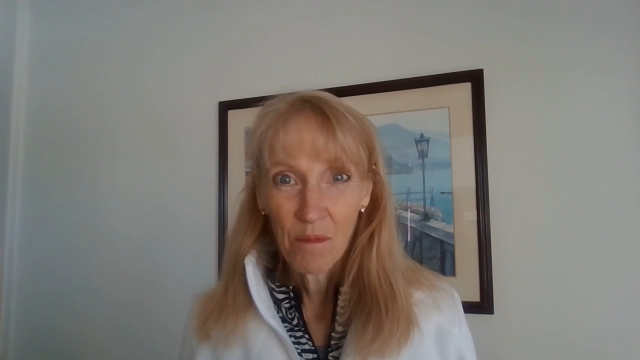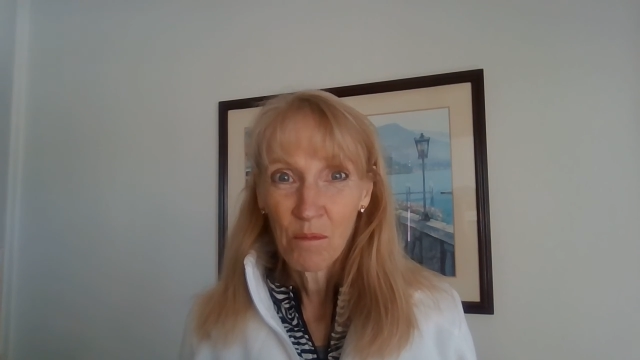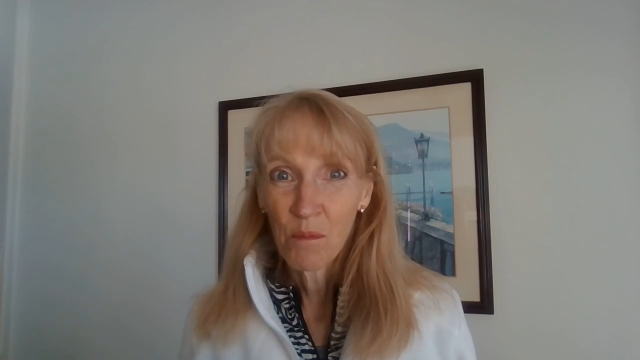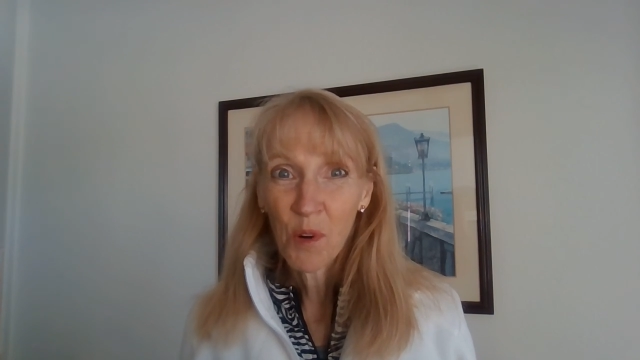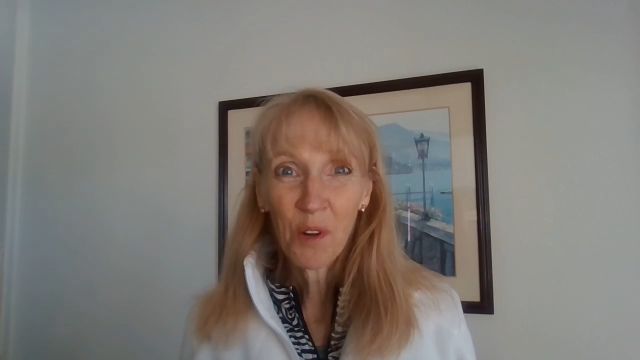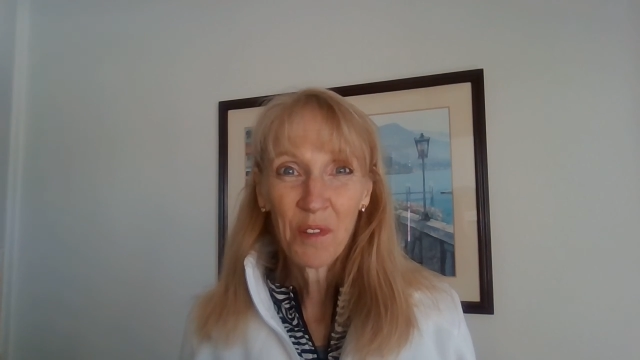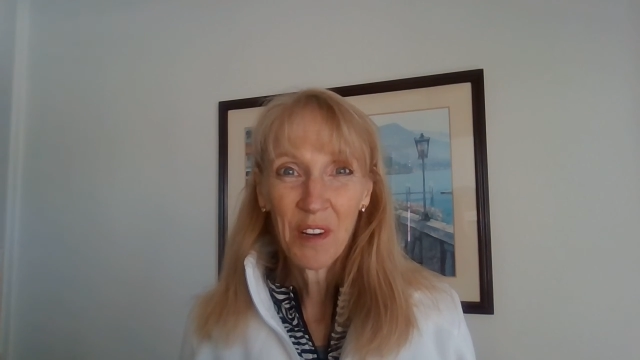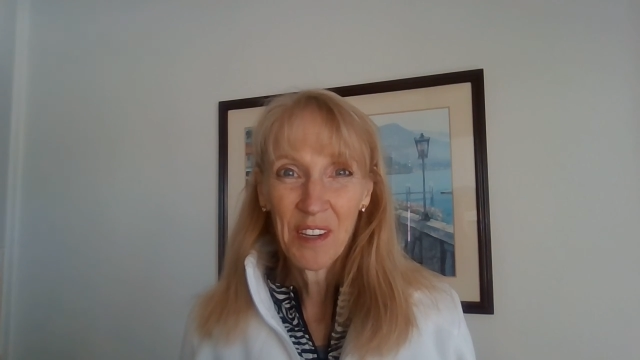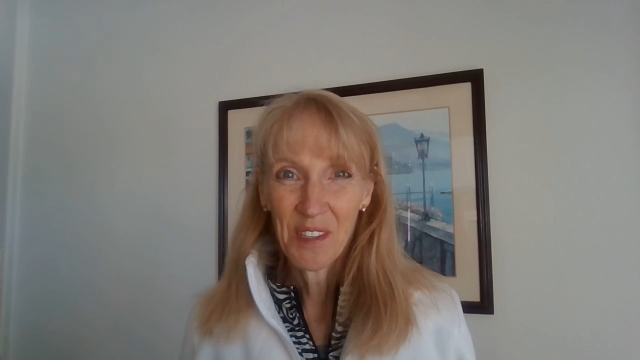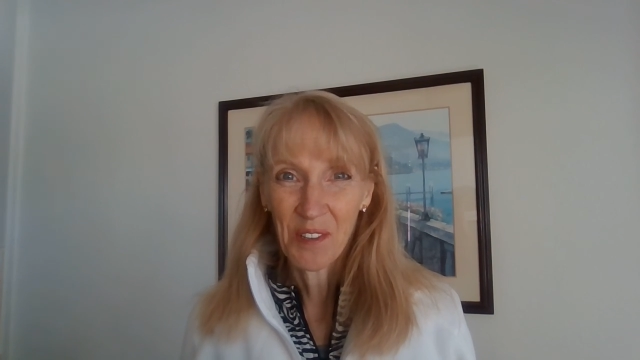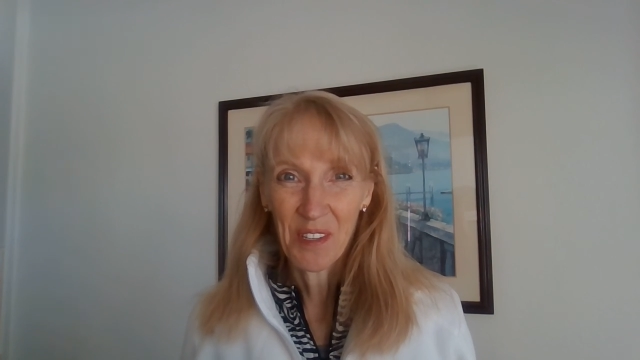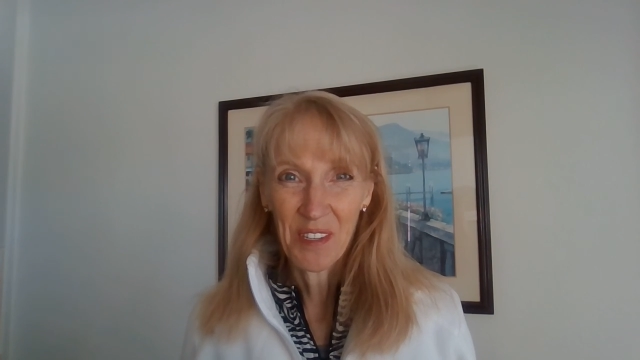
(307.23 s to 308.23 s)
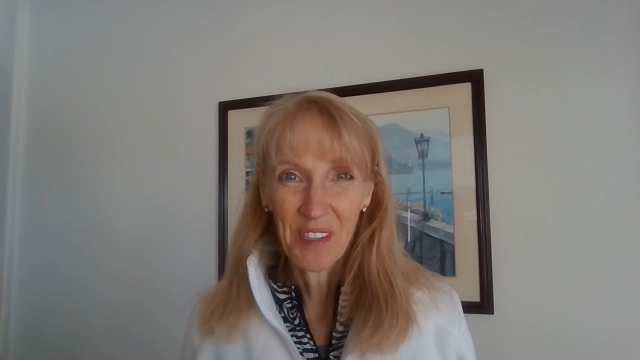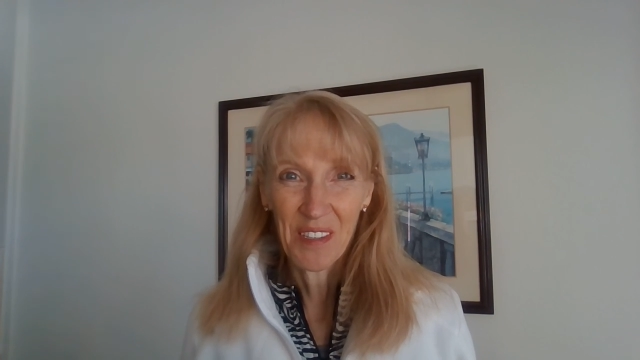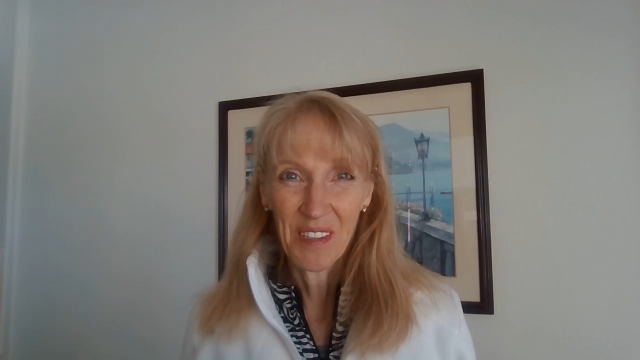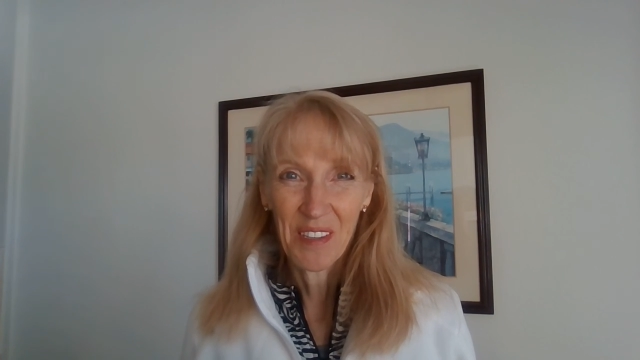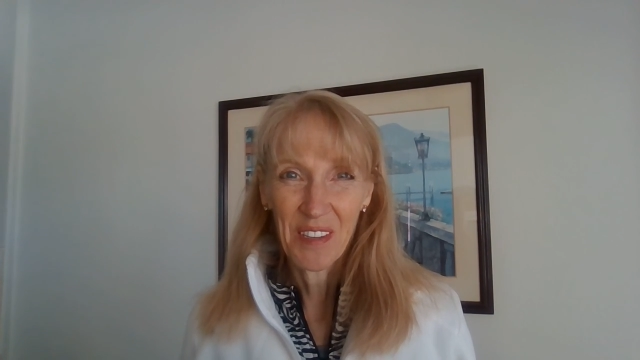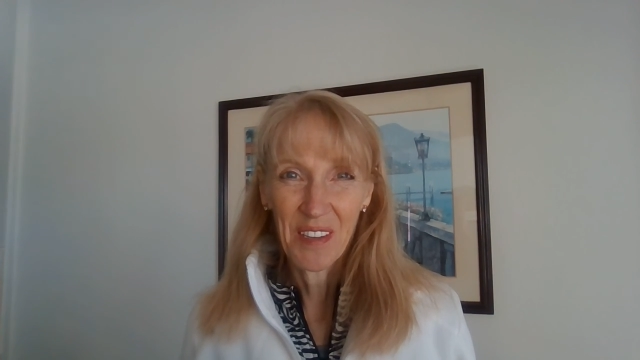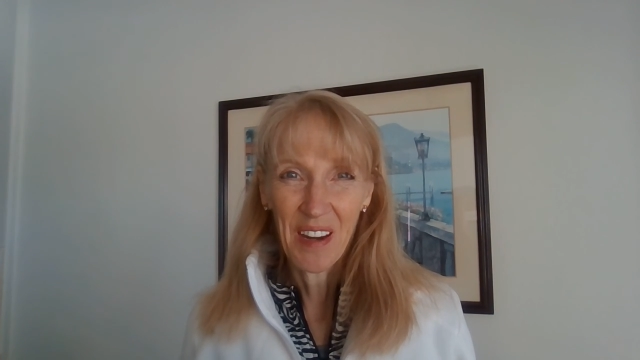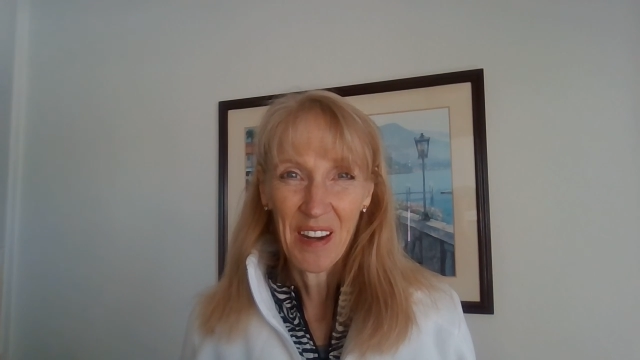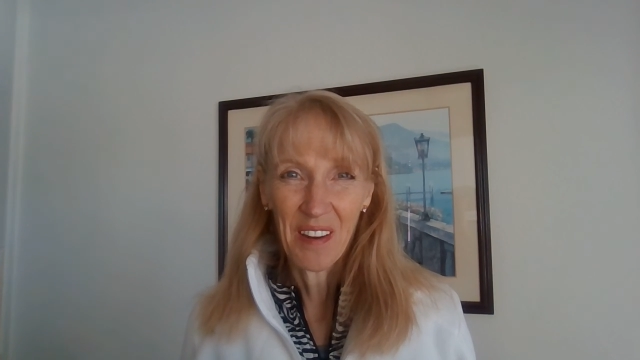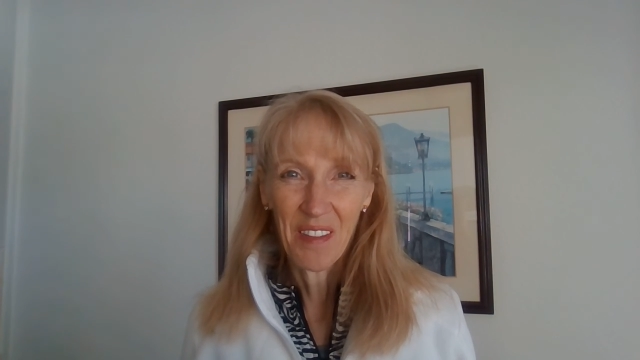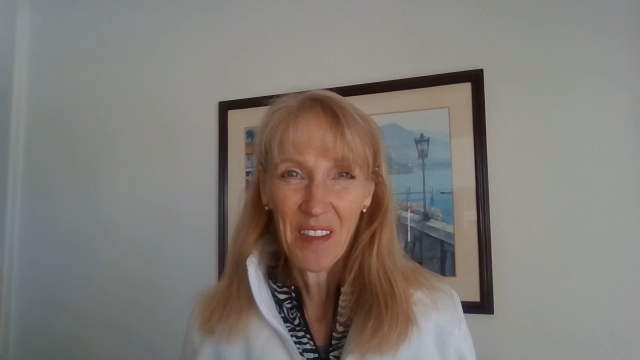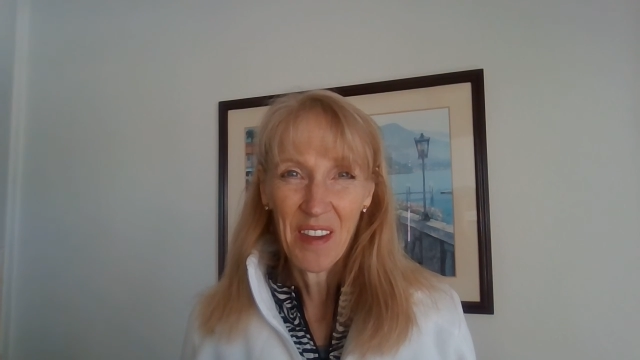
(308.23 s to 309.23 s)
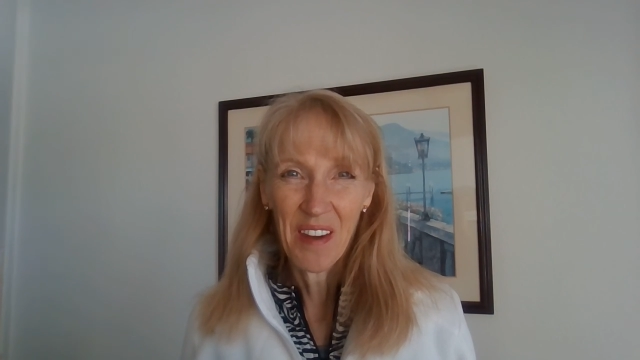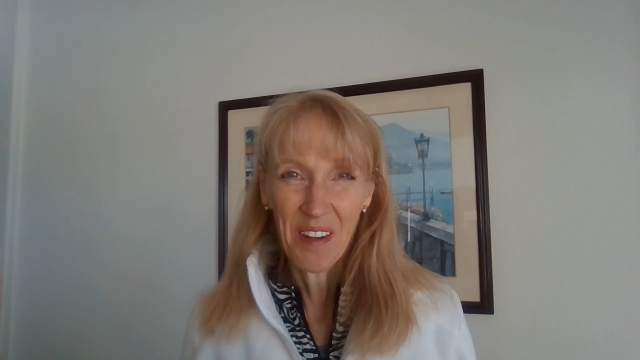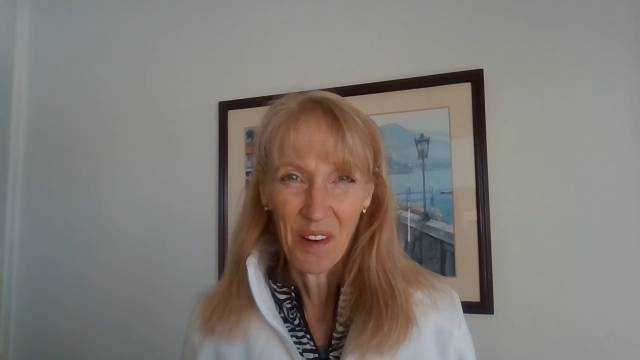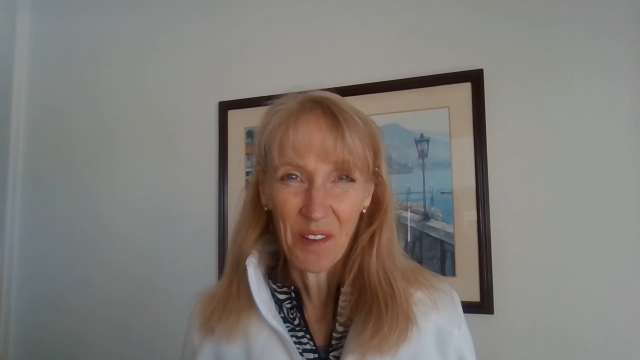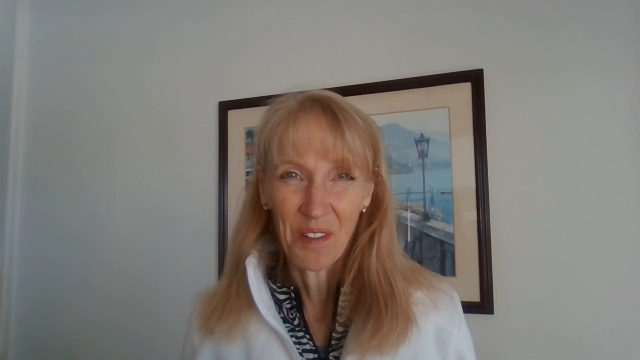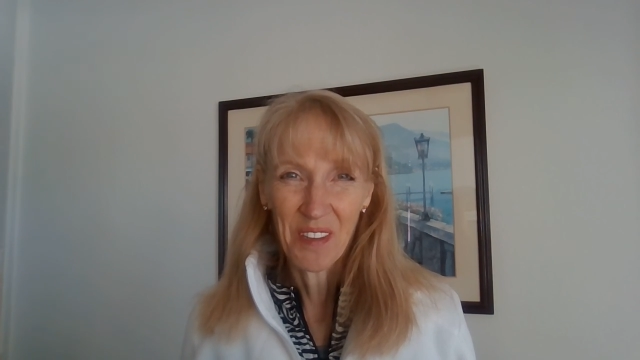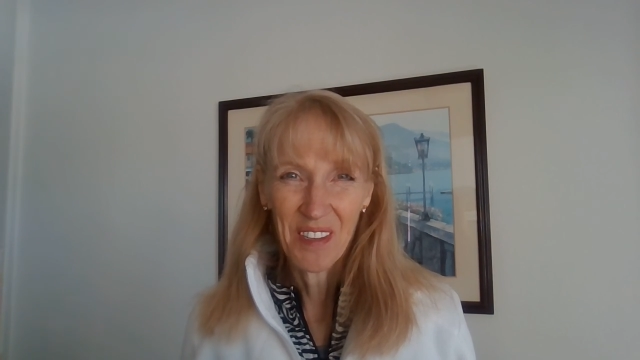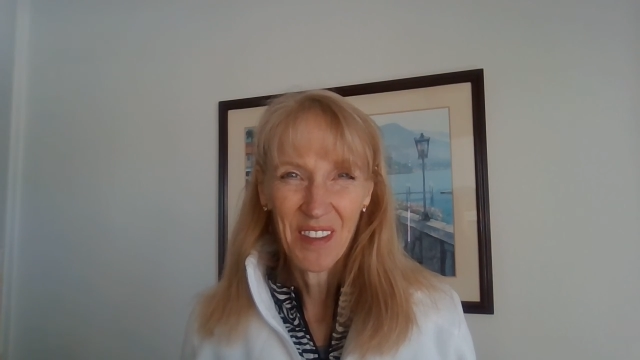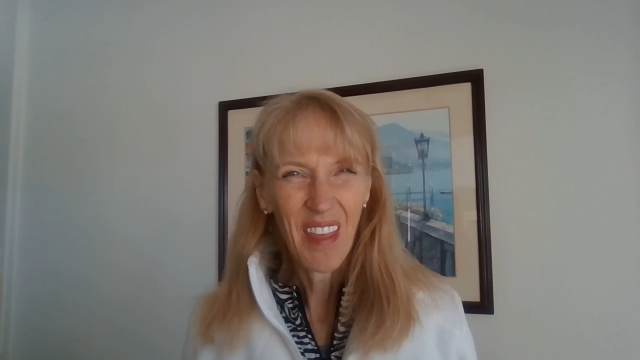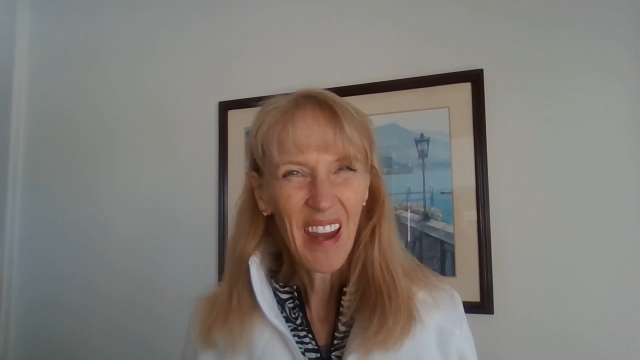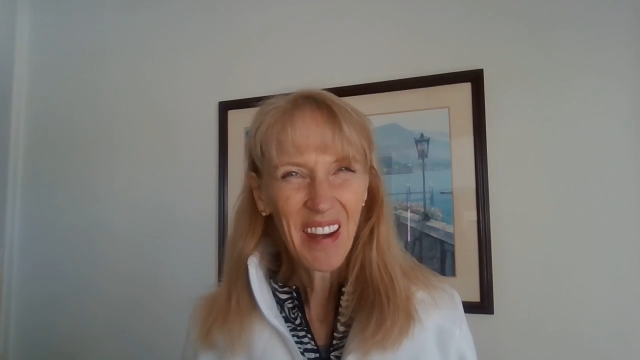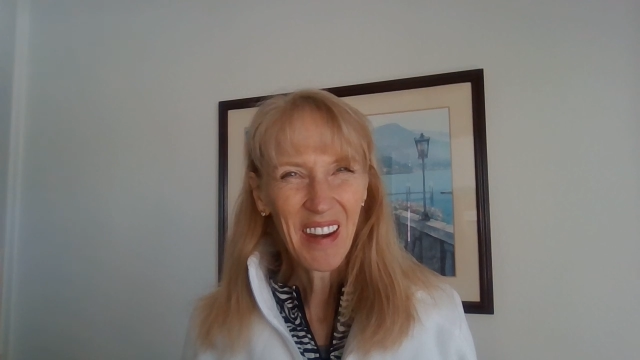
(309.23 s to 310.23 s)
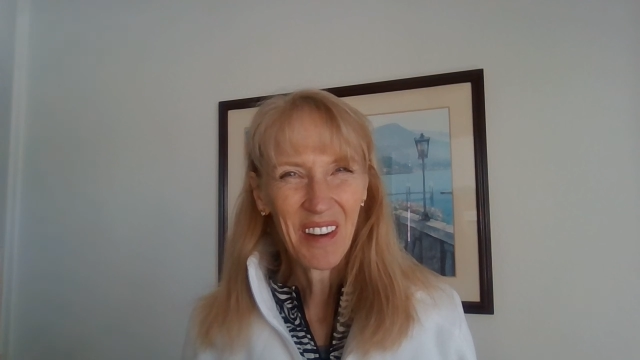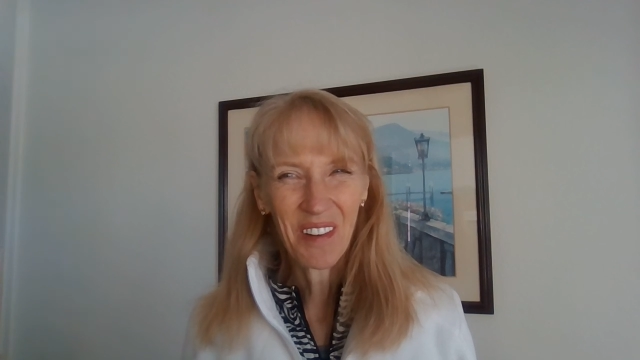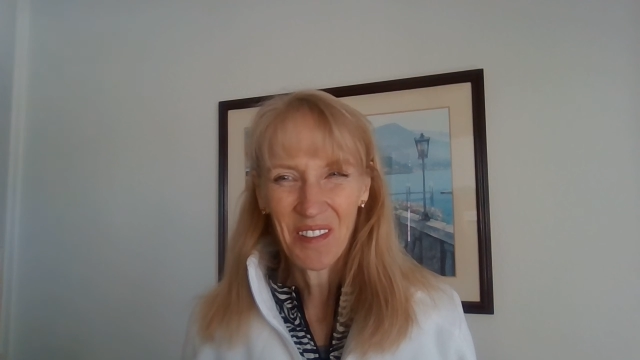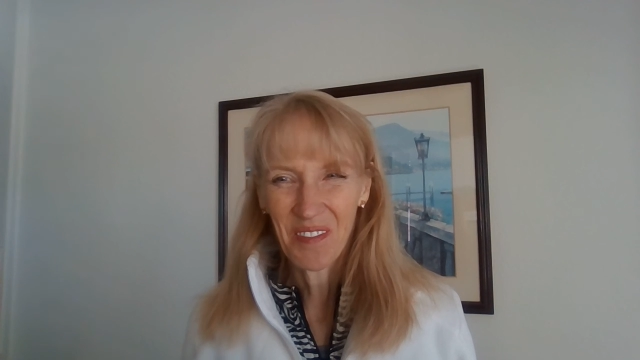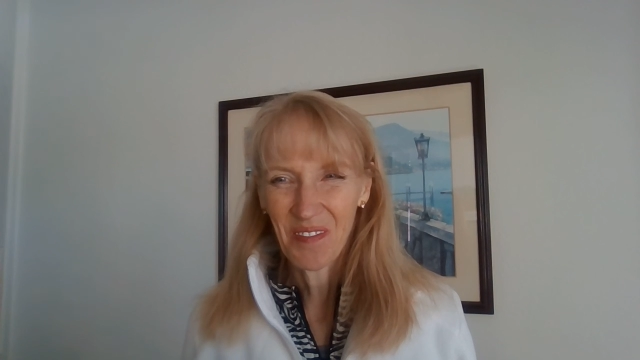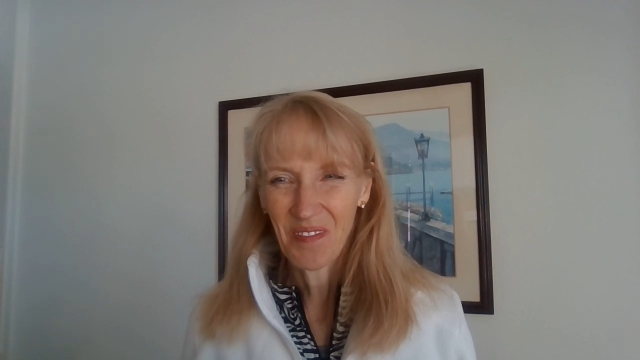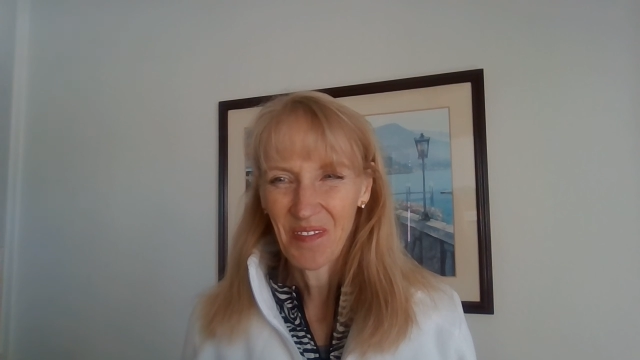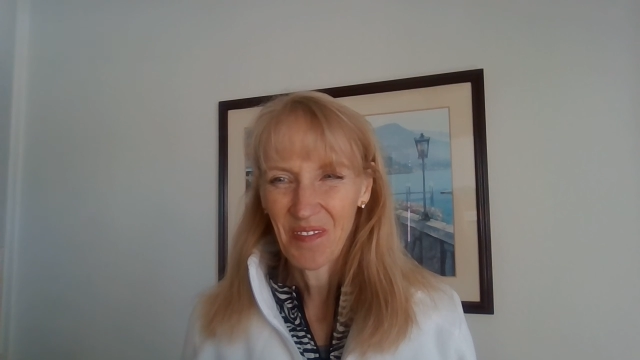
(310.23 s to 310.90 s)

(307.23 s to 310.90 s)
More resources in the notes. Thank you.